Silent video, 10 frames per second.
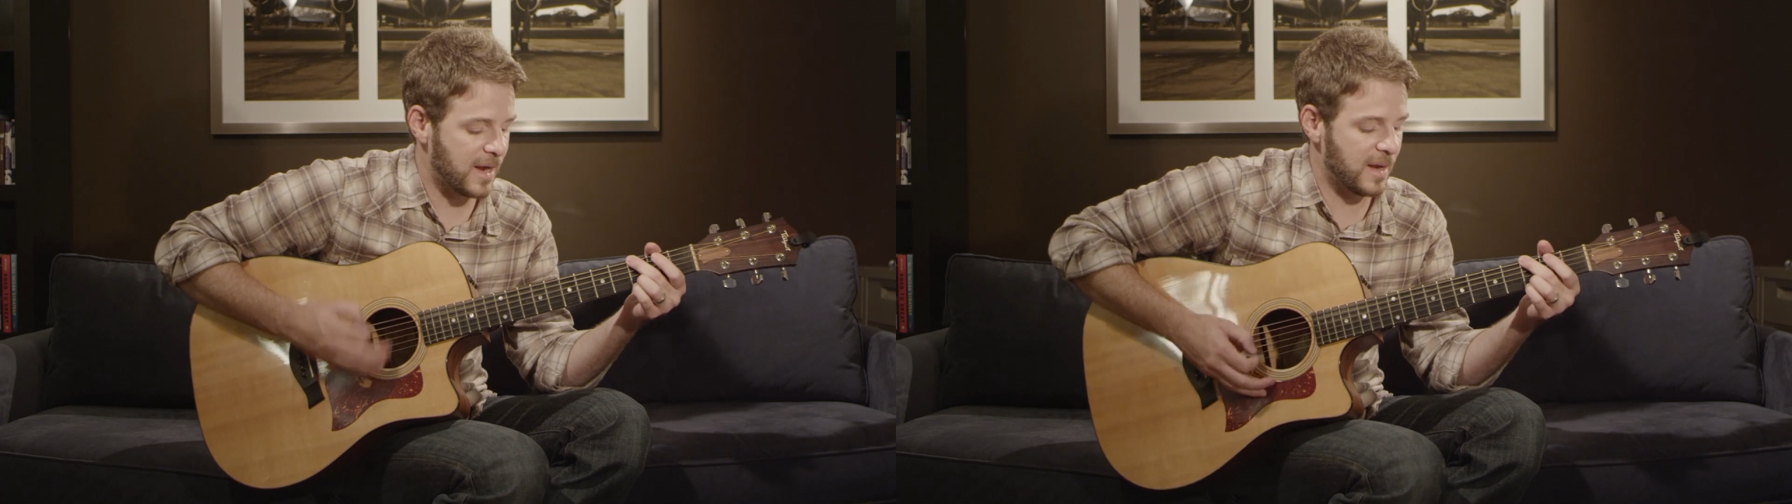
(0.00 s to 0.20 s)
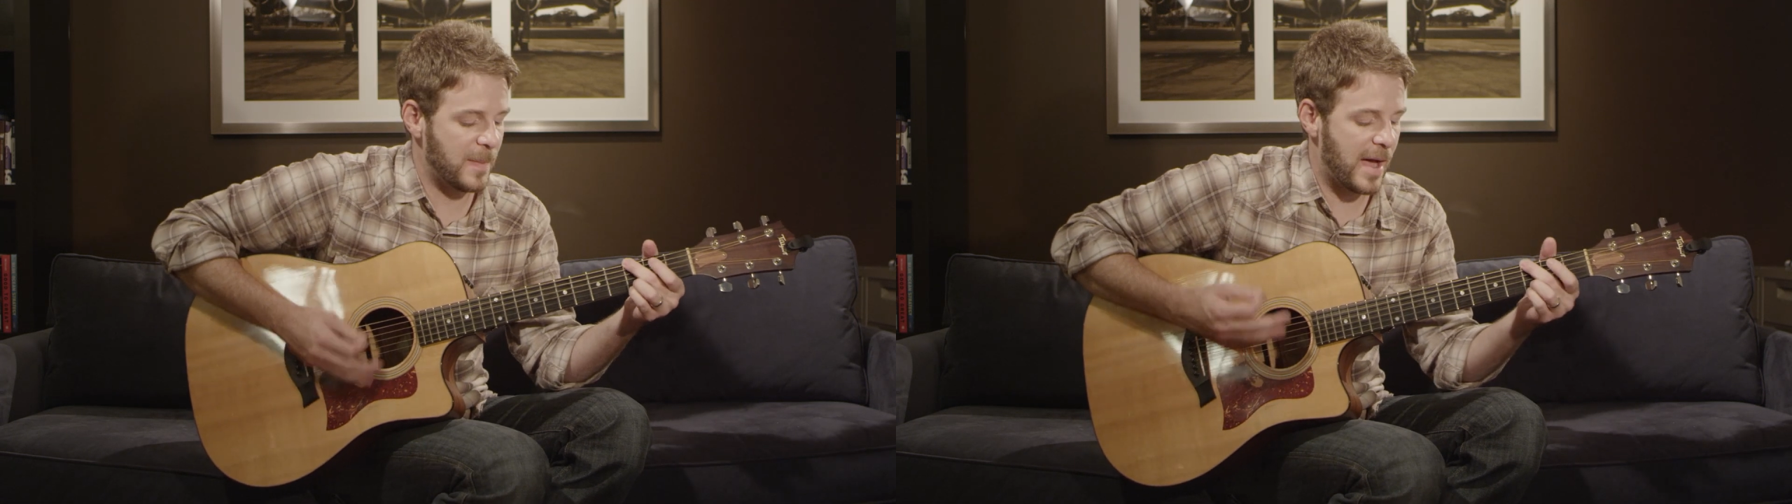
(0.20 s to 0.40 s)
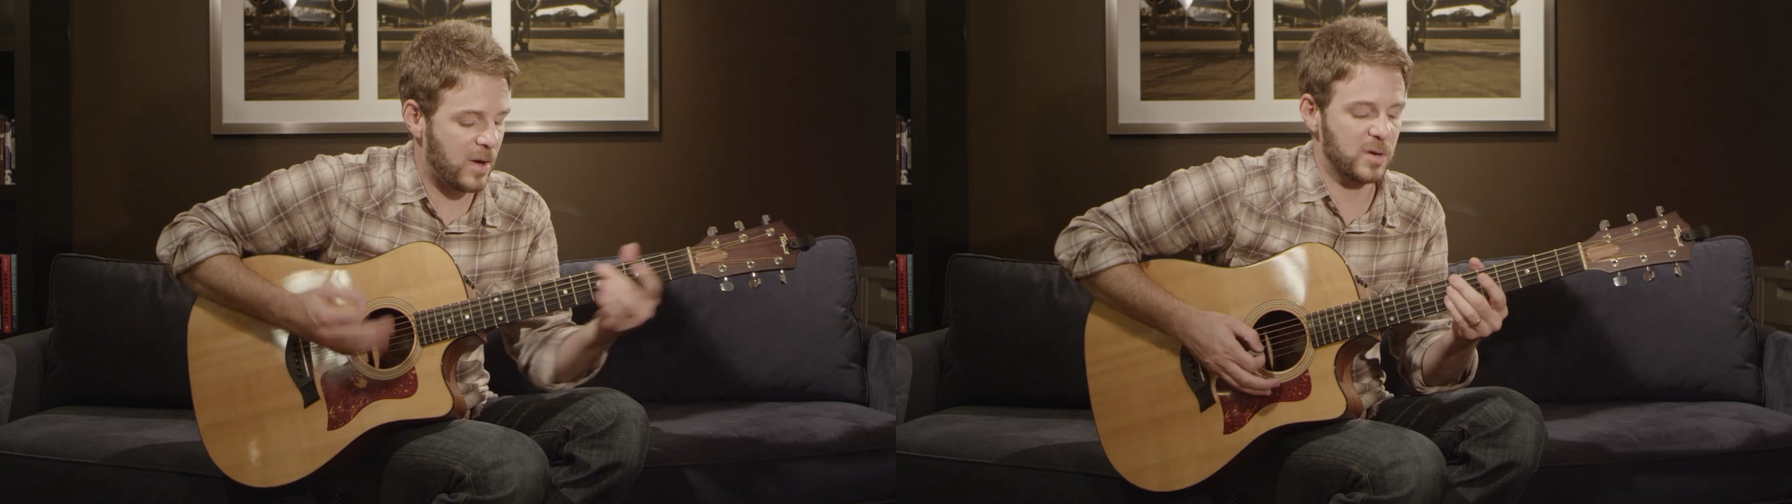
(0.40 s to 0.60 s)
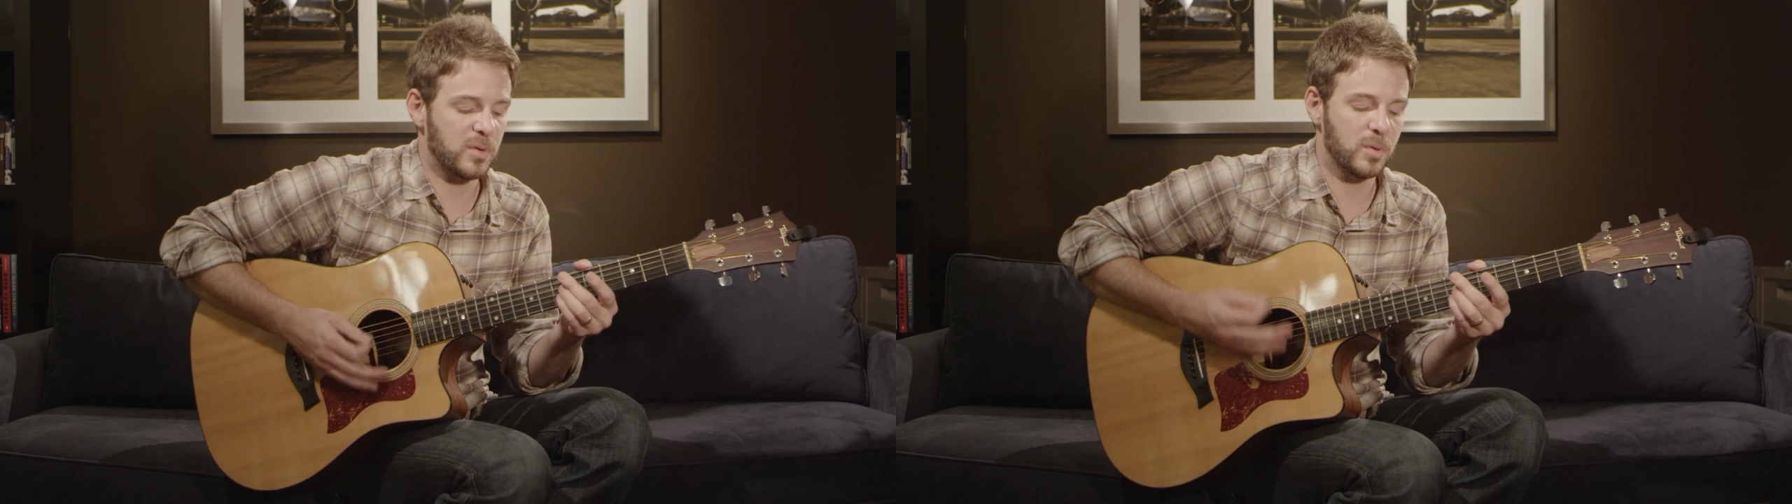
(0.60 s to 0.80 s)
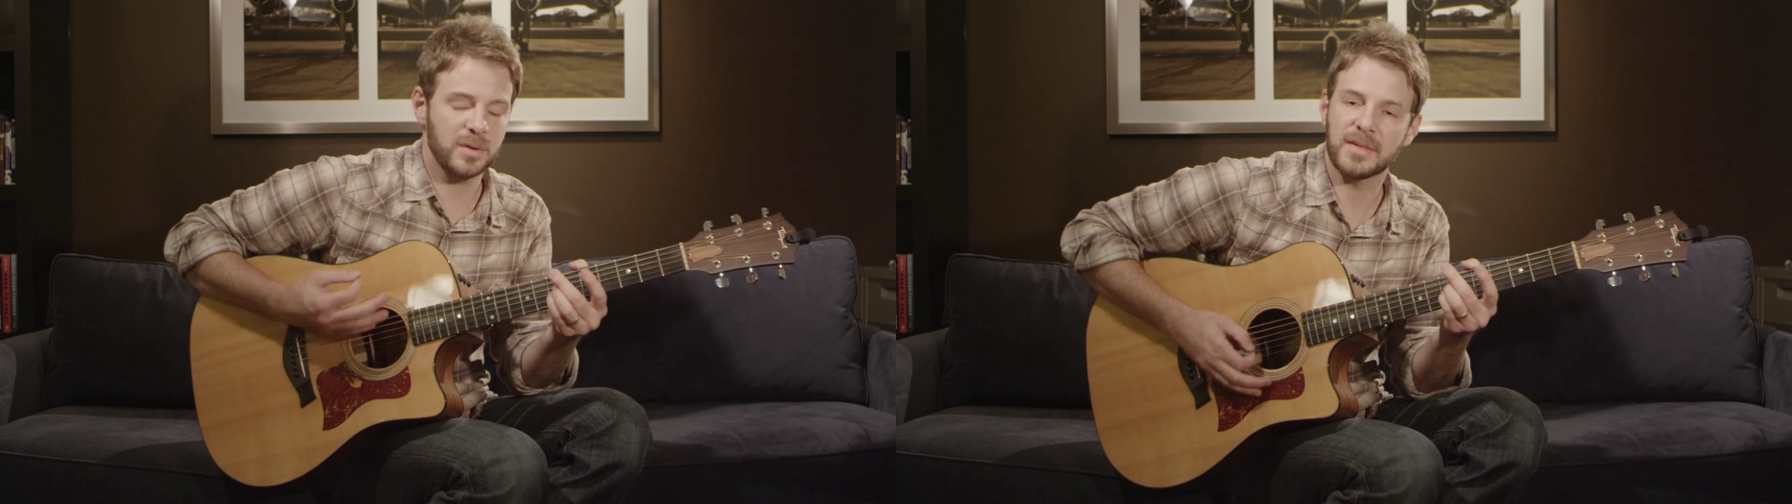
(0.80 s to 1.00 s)
kind of power
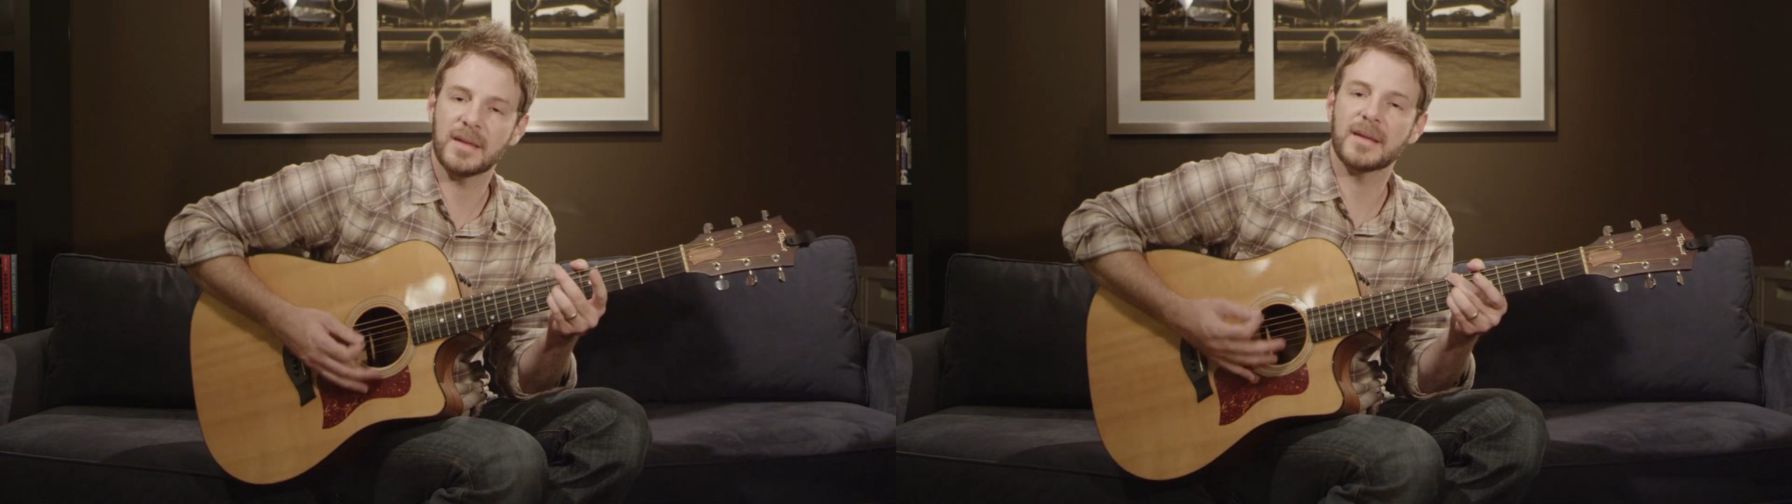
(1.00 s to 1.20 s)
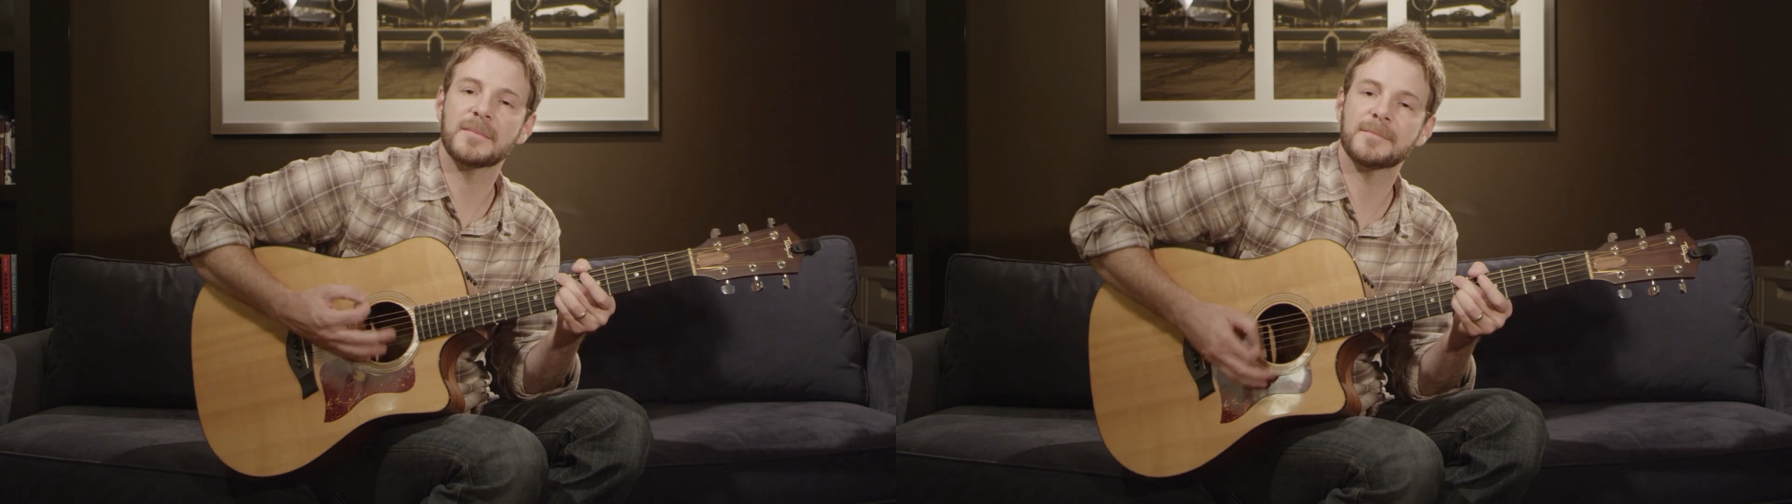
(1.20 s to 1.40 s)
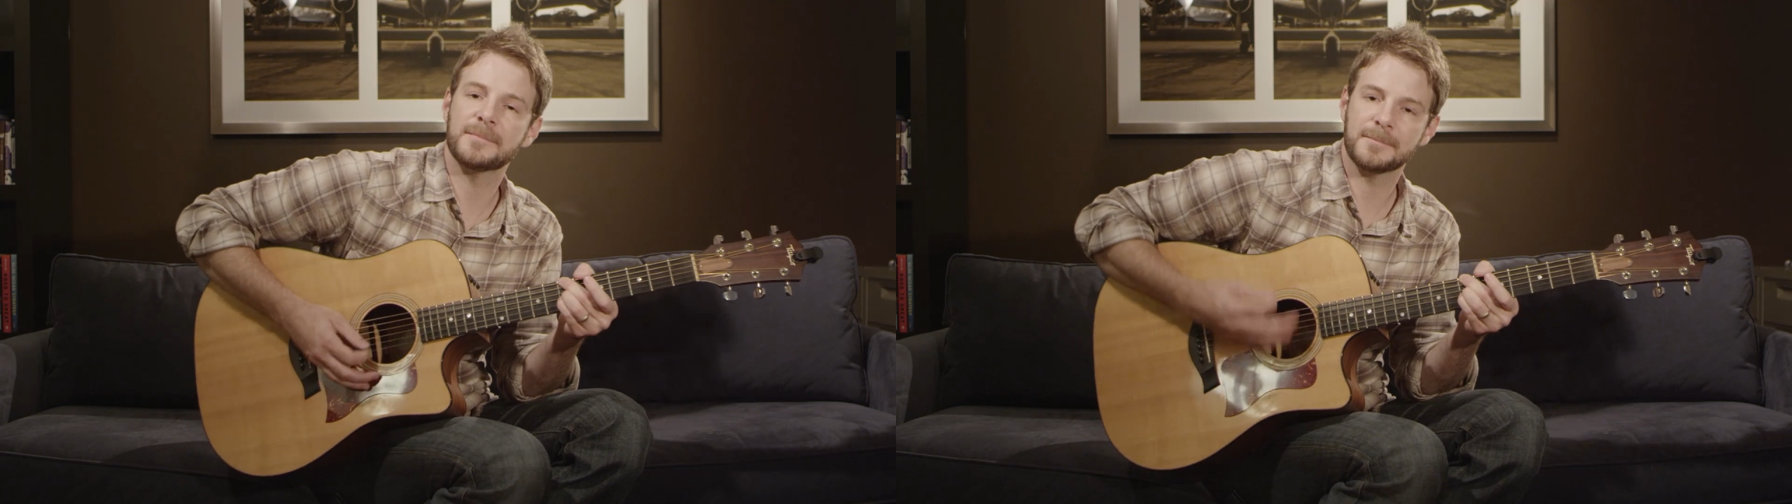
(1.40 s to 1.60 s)
chord thing.